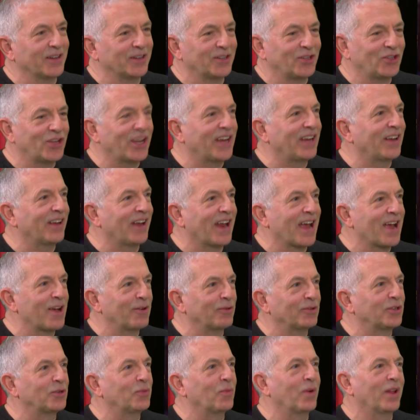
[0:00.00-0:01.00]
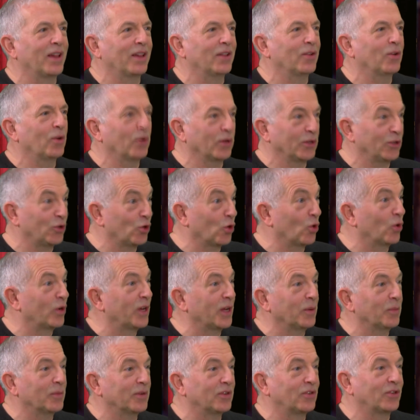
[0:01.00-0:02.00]
taken out while all the
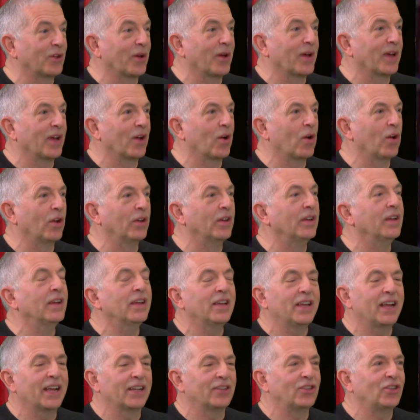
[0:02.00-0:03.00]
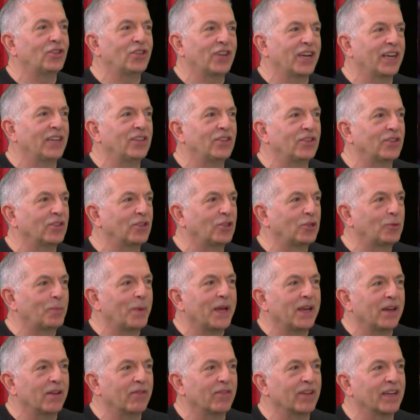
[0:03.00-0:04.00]
talking was going on. You had to change the
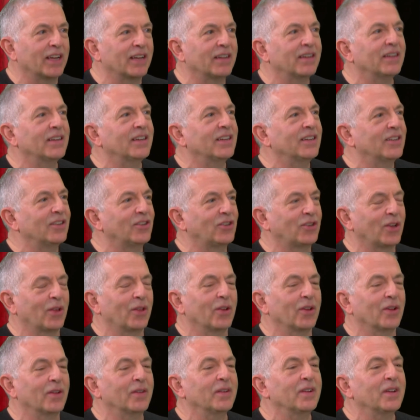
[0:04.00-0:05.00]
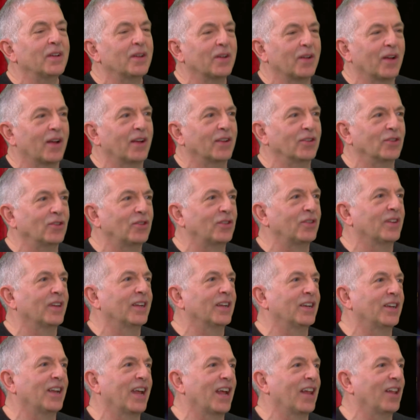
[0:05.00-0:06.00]
speed of it so that as
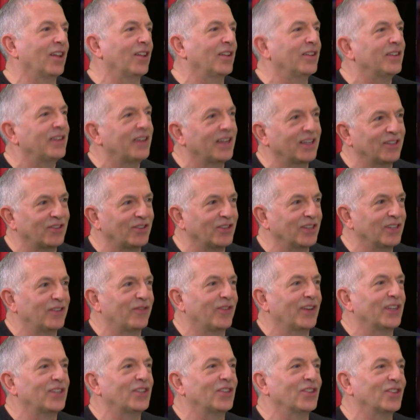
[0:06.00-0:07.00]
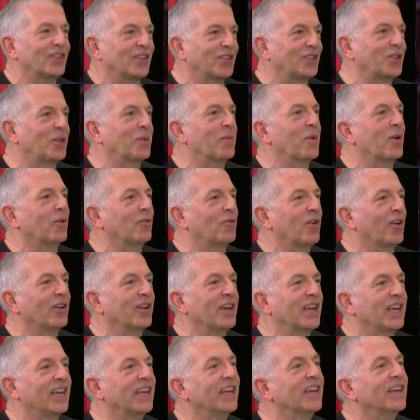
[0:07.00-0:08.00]
Dal hits his fist and says, "Come on,
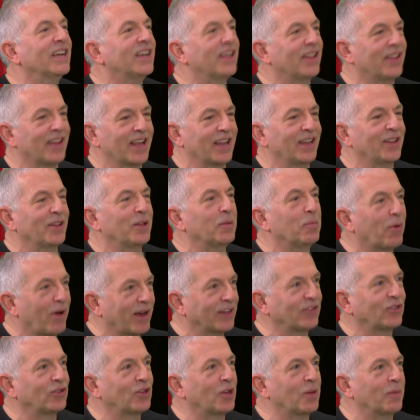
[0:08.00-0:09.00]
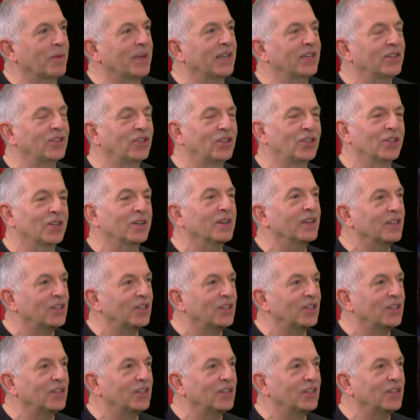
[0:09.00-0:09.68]
Rodney," then the brass come in to